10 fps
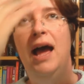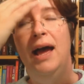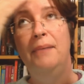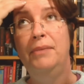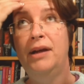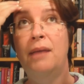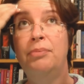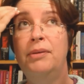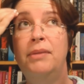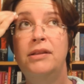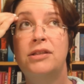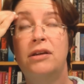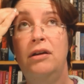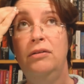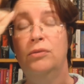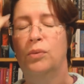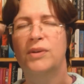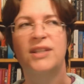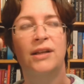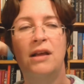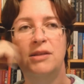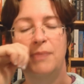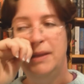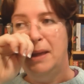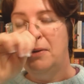a couple of months ago, or was it last month?